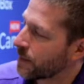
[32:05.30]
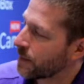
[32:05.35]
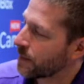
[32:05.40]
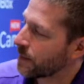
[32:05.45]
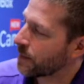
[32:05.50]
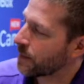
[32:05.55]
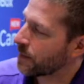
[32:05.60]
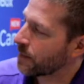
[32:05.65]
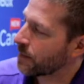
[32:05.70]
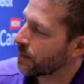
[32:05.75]

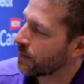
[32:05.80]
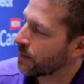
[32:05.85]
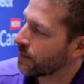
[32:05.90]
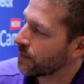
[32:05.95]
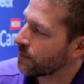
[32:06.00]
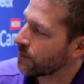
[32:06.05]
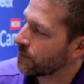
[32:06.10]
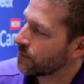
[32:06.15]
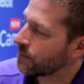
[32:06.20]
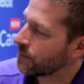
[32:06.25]

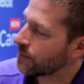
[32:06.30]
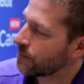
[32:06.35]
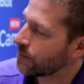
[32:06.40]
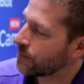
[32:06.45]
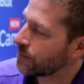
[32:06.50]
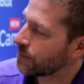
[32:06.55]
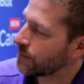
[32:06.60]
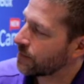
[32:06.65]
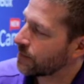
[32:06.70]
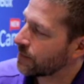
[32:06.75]

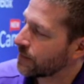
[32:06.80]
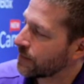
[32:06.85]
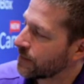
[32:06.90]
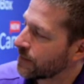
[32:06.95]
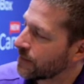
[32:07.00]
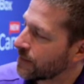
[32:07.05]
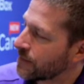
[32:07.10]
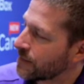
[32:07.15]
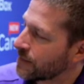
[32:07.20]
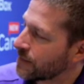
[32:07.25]

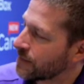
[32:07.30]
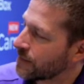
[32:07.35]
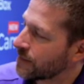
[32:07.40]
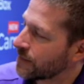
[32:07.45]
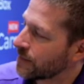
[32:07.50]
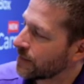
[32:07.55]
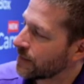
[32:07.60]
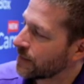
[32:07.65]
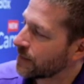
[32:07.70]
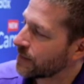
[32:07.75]

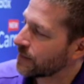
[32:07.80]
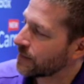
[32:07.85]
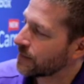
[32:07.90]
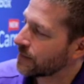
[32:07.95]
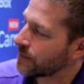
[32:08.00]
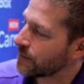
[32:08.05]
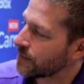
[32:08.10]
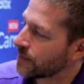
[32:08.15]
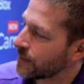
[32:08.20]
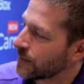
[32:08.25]

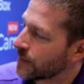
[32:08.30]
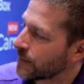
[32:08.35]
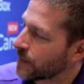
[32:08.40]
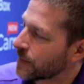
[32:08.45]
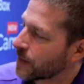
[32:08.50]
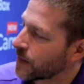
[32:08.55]
(not speaking)